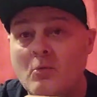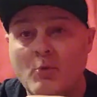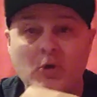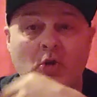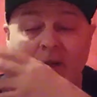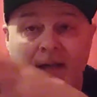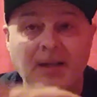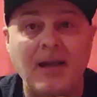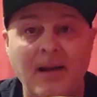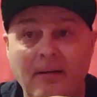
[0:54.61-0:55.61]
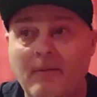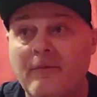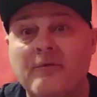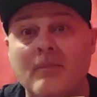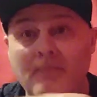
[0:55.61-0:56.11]
which they're getting
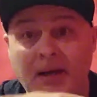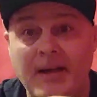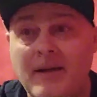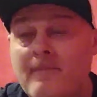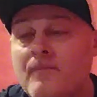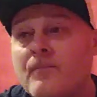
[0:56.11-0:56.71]
from me.